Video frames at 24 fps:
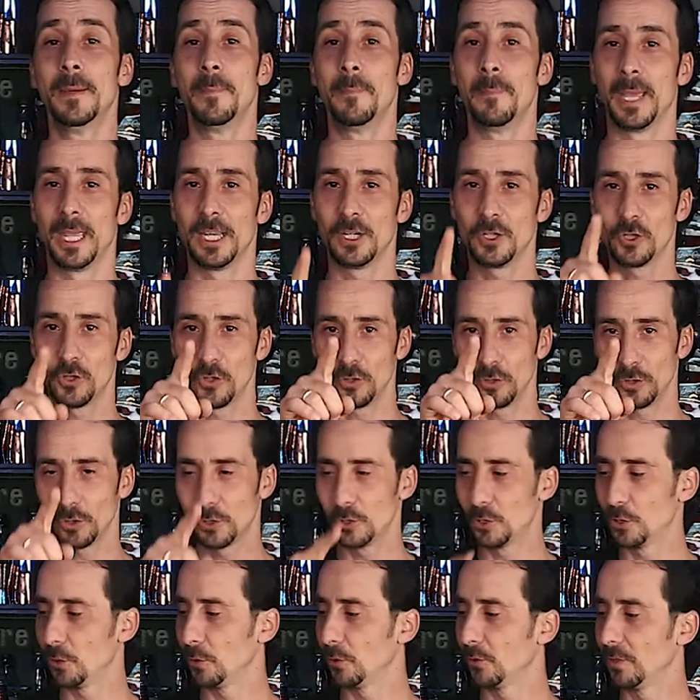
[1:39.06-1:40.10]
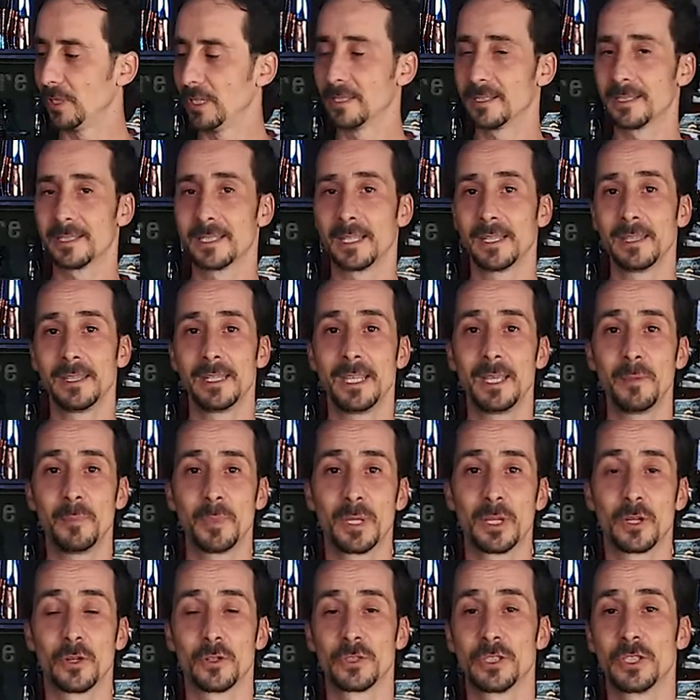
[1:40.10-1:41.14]
make sure you tune this Sunday
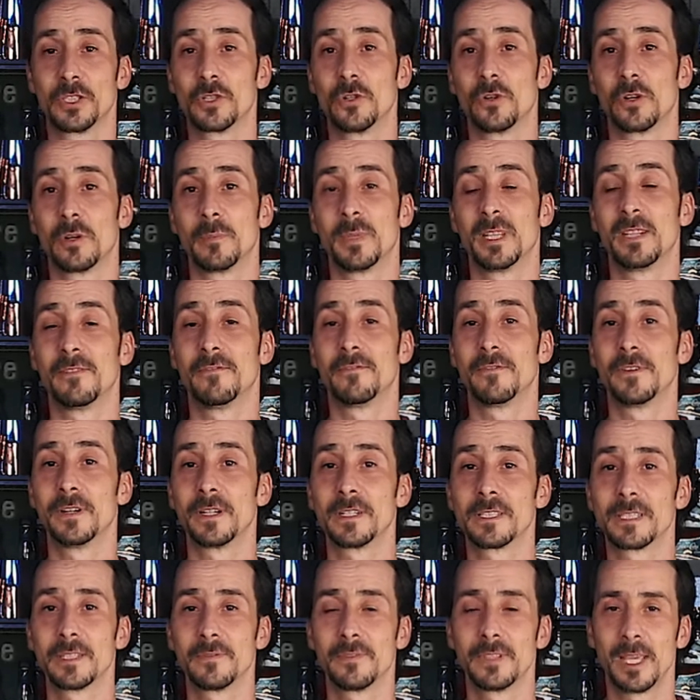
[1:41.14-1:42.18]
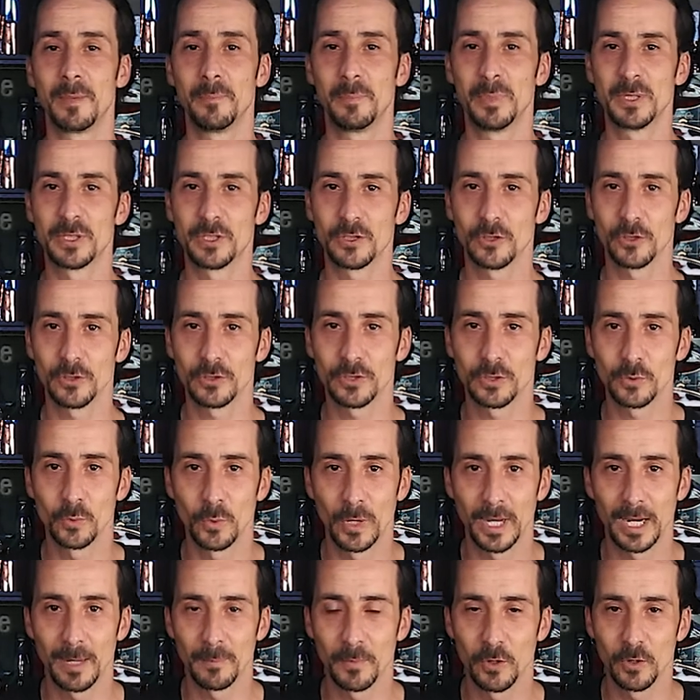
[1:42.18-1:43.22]
because it's gonna be the first of the episodes
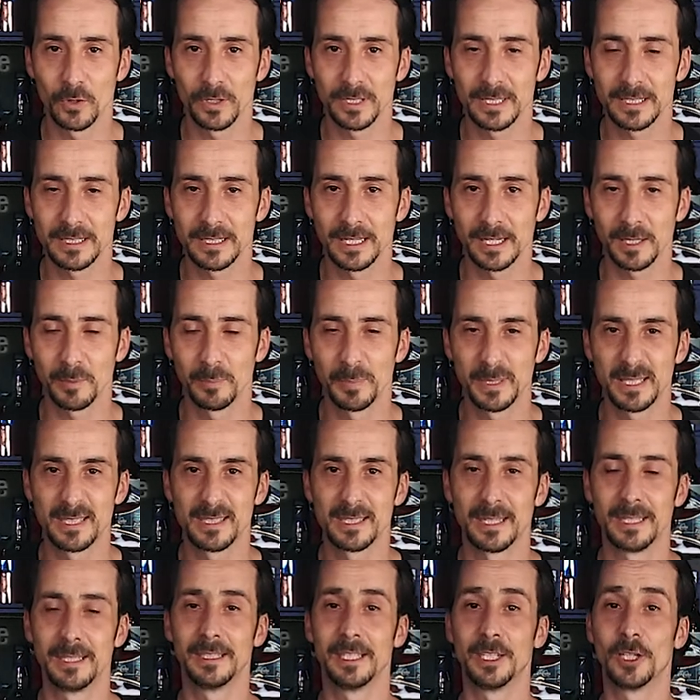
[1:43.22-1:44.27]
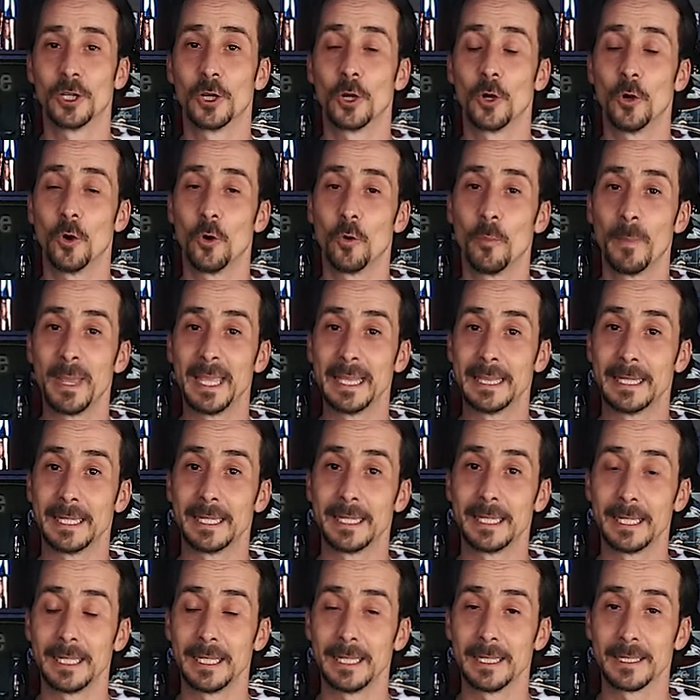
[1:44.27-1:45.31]
when I'm gonna start presenting homemade
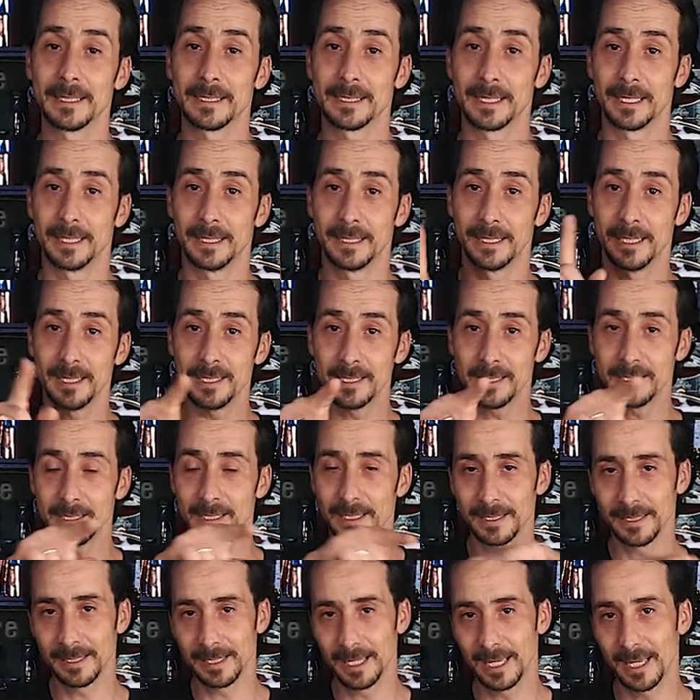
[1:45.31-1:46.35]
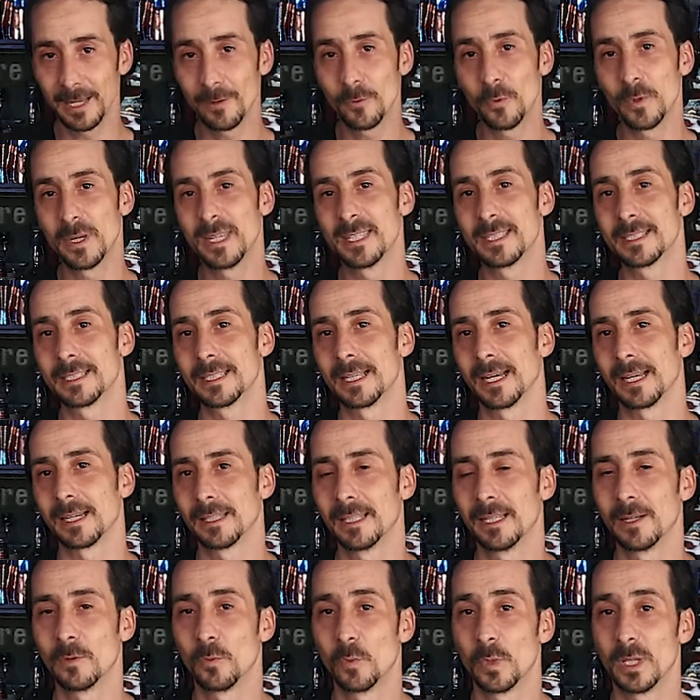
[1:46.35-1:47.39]
ingredients. And this Sunday we're
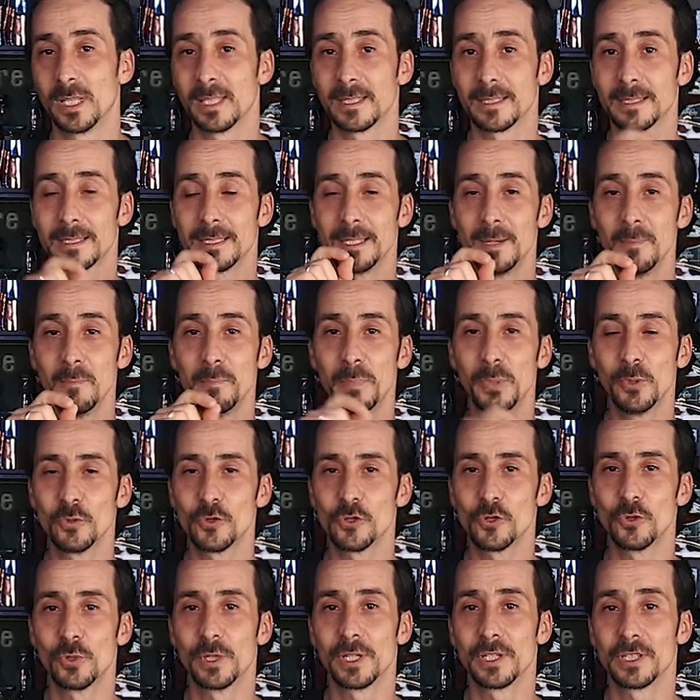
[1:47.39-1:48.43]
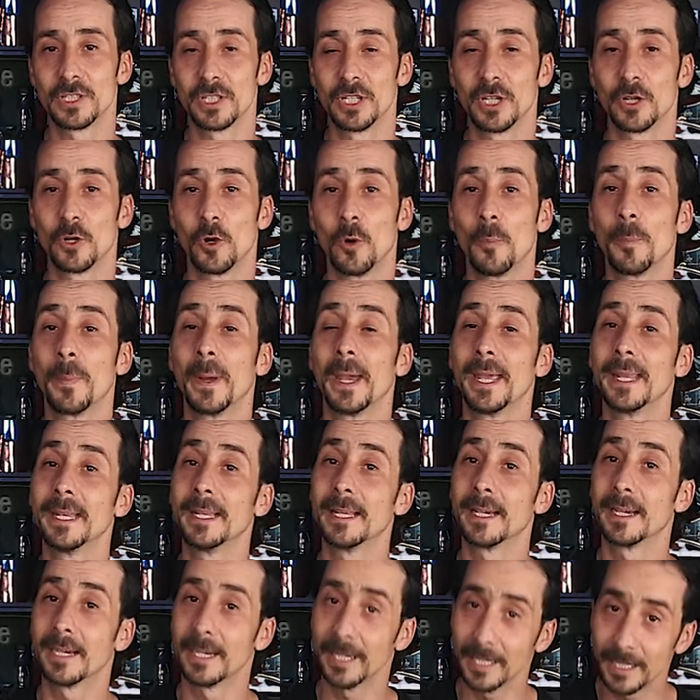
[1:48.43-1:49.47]
starting with a simple sugar syrup
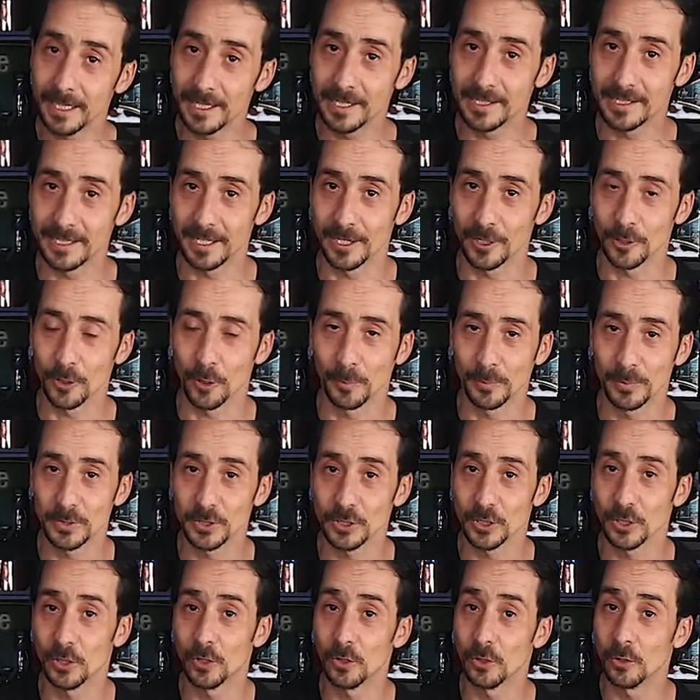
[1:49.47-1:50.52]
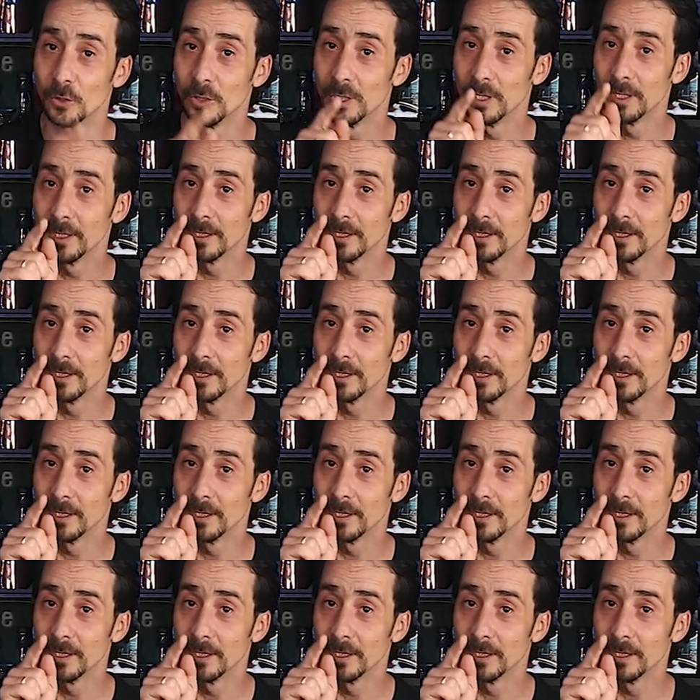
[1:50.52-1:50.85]
and a honey syrup. So